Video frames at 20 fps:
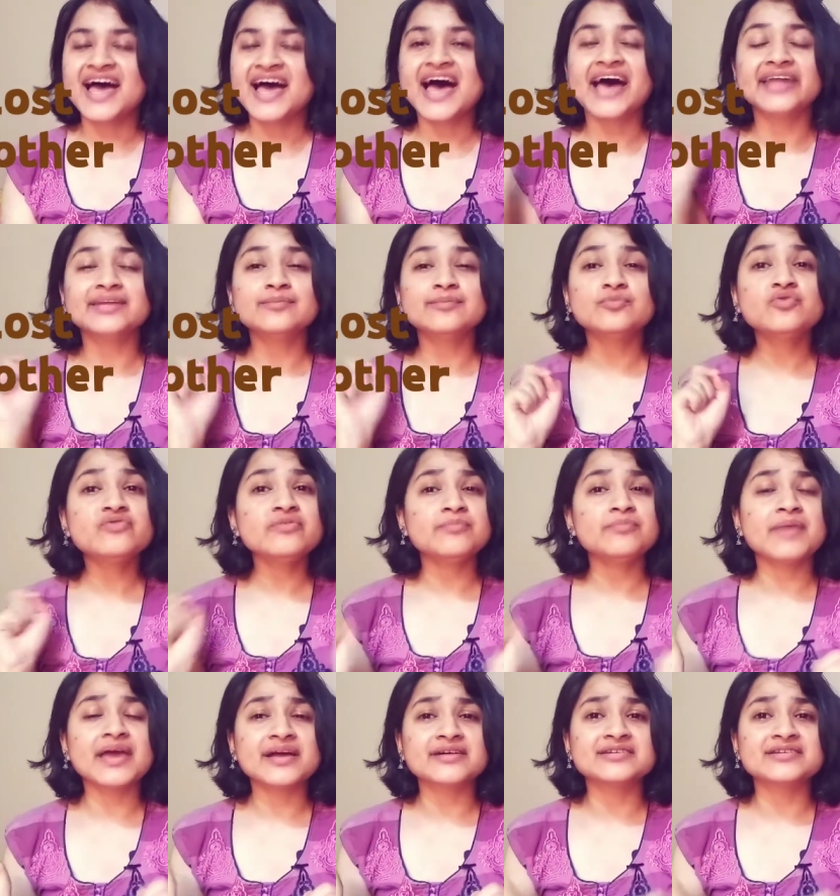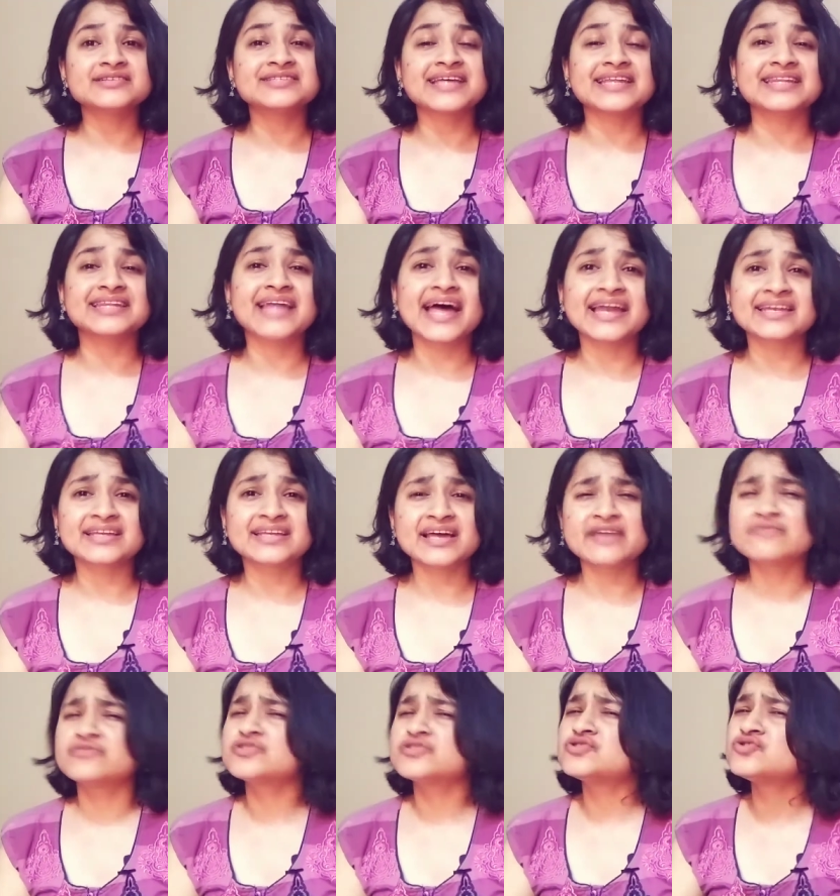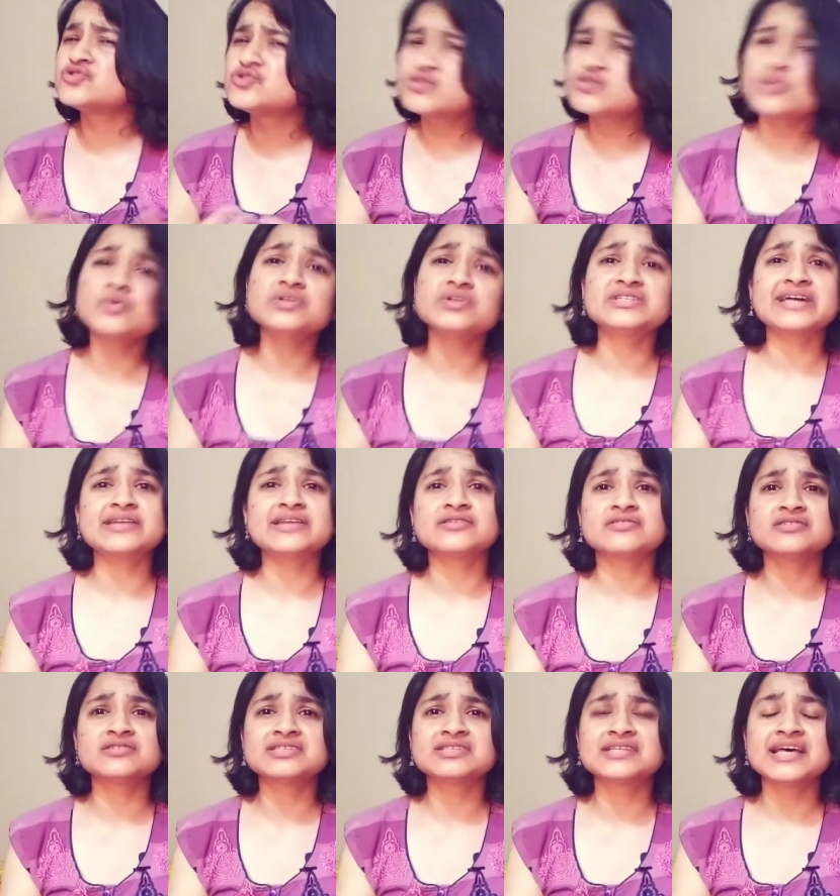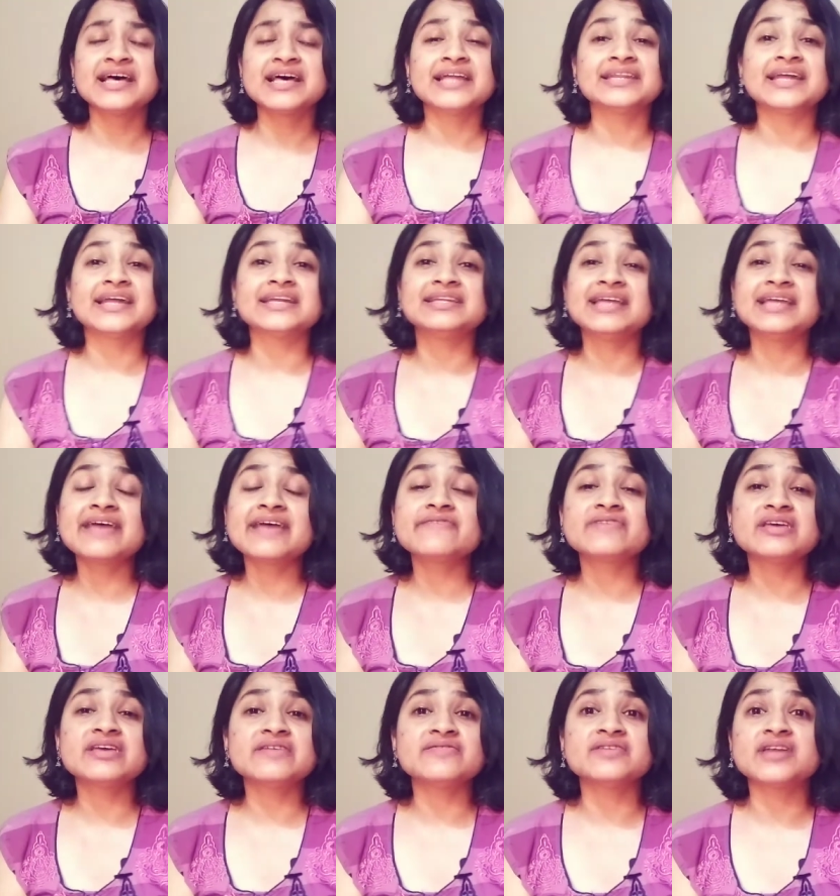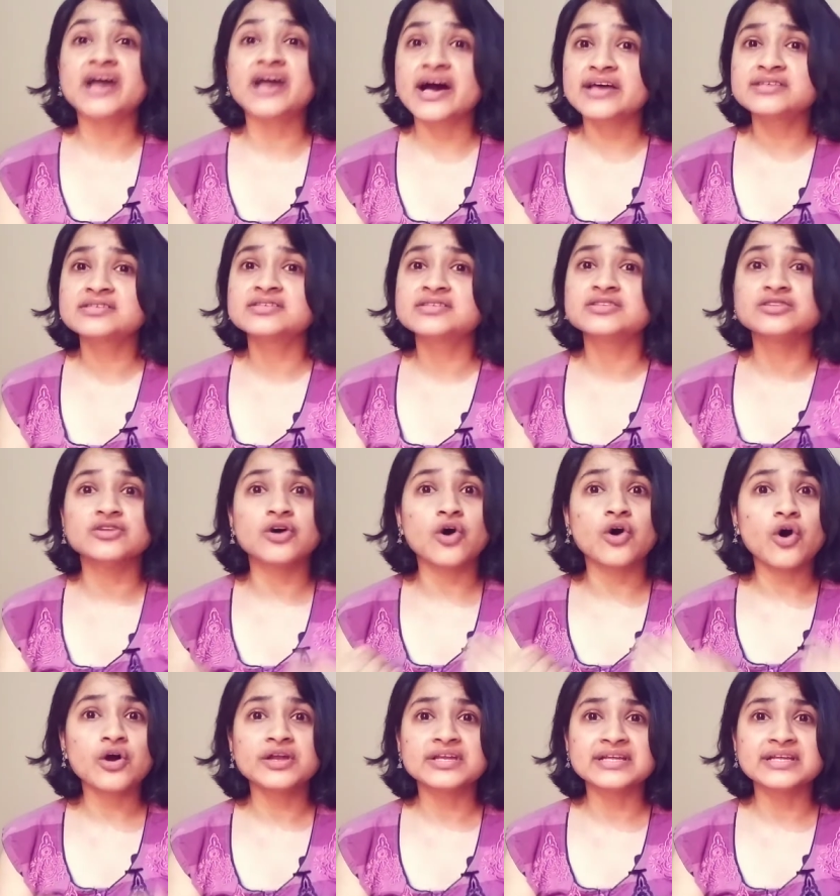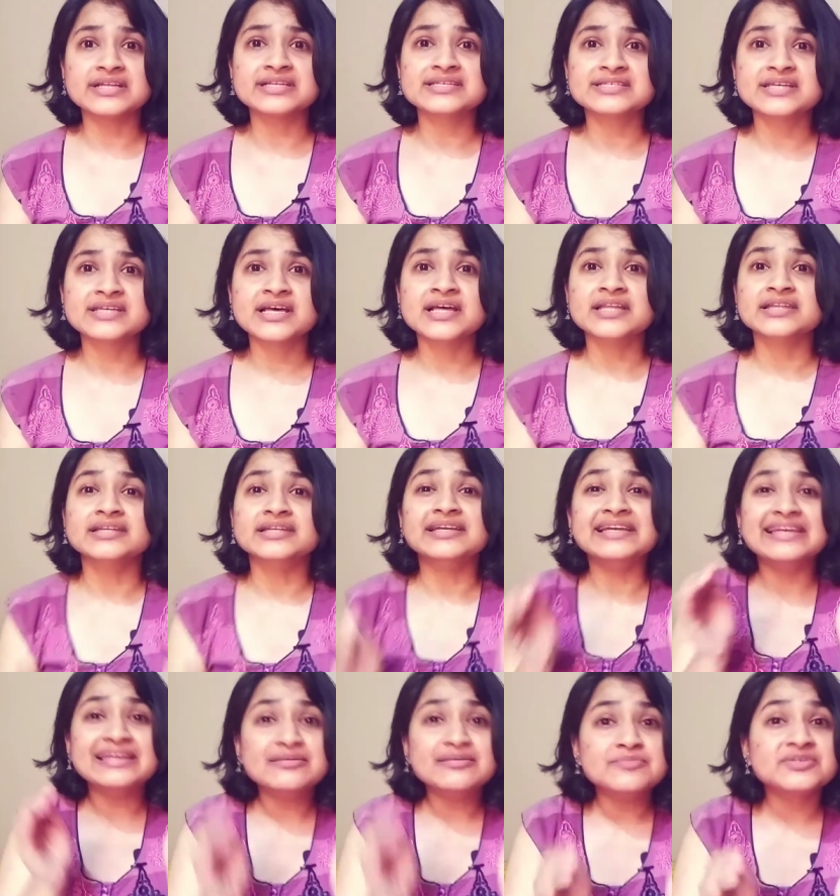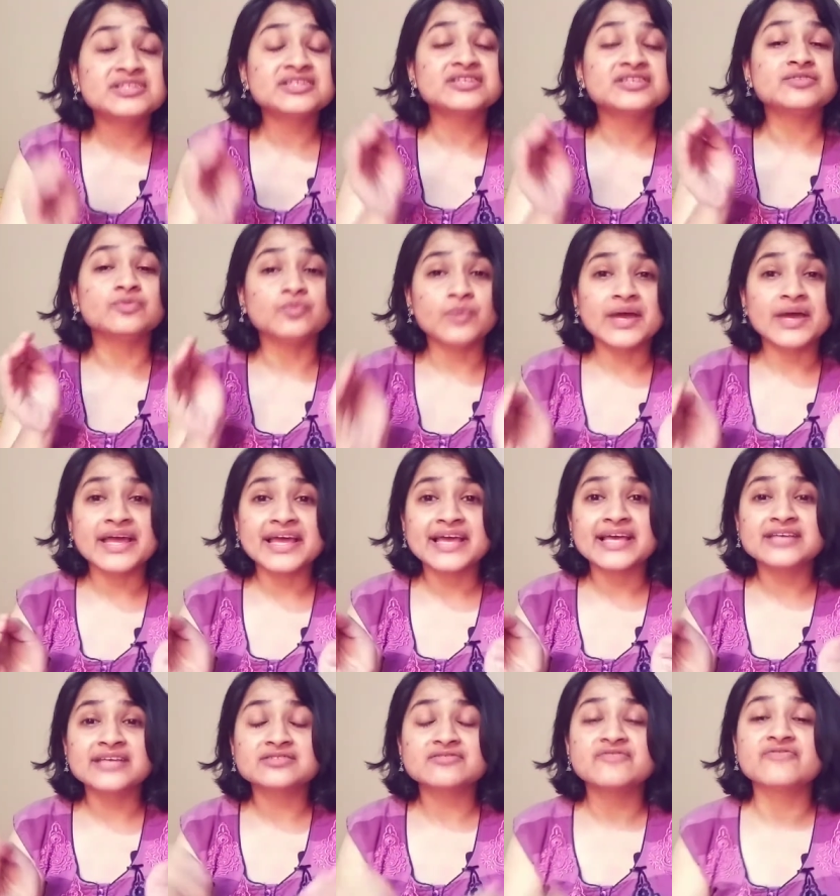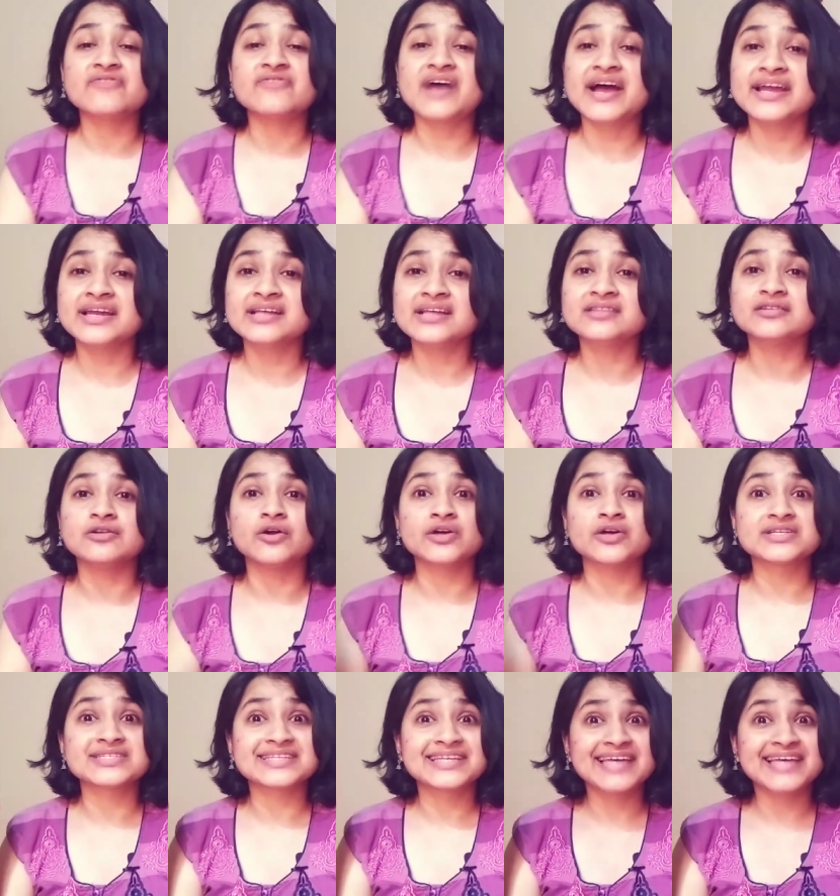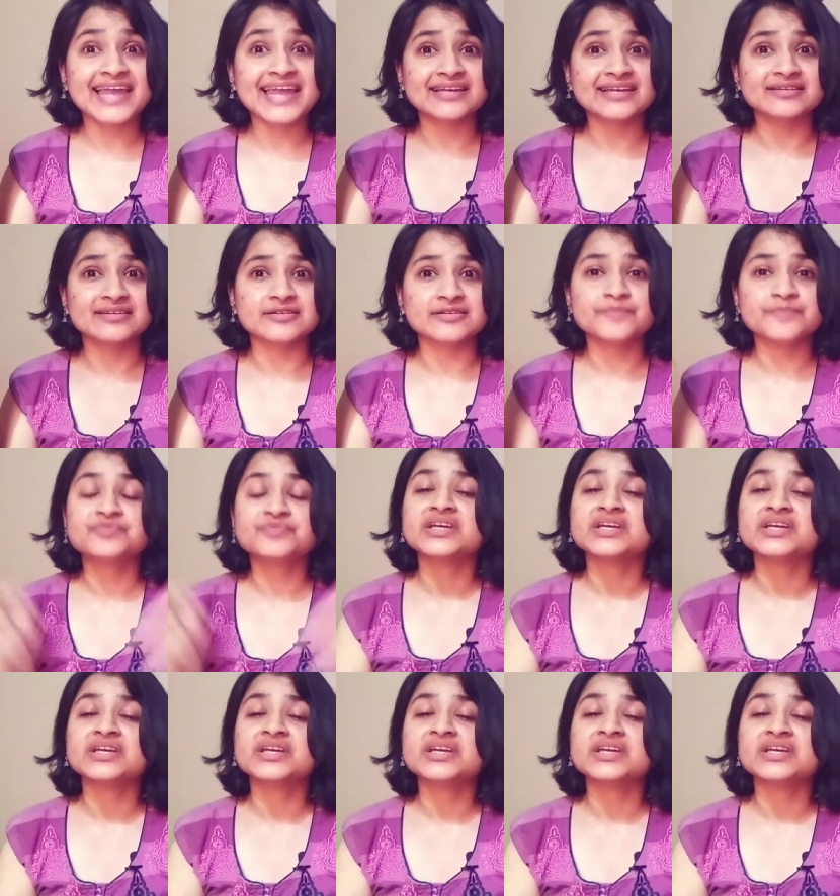And the movie makers at that time were so generous that they have given us, the audience, the limited ways of finding the lost character.